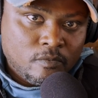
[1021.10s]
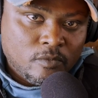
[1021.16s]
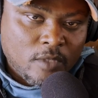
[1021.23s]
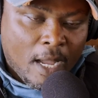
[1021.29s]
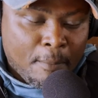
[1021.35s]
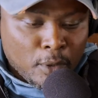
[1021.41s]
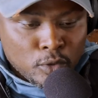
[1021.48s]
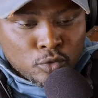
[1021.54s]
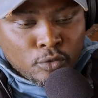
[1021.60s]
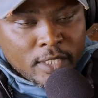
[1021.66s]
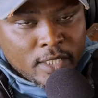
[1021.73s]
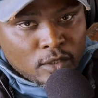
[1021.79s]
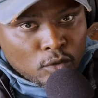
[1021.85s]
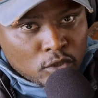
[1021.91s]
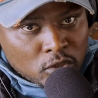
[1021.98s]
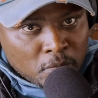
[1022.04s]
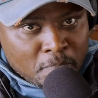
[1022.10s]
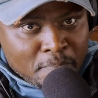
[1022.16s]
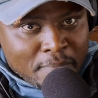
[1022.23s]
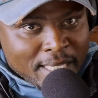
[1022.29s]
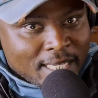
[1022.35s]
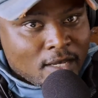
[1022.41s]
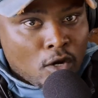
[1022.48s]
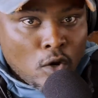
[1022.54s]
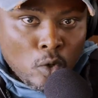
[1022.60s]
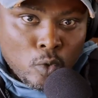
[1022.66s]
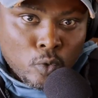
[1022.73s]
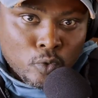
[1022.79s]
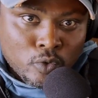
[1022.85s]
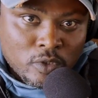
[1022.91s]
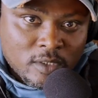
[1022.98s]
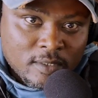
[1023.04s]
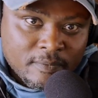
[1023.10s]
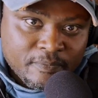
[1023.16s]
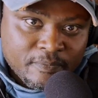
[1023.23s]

about doing those big goals.